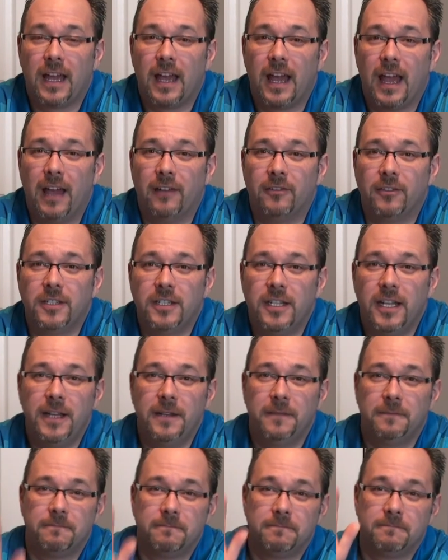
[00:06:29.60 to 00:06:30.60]
have a good day.
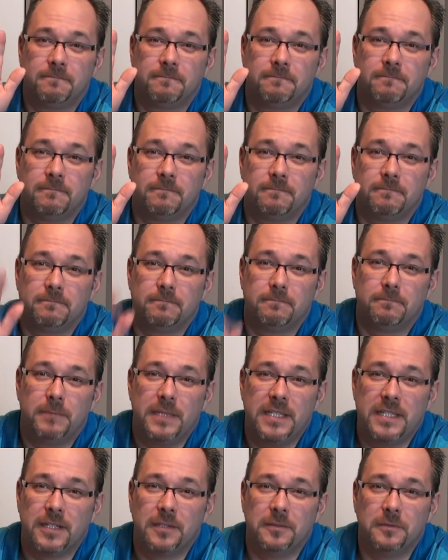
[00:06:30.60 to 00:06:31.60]

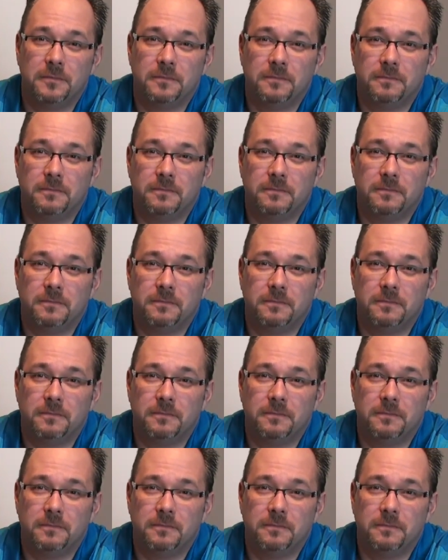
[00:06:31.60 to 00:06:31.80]
Peace out.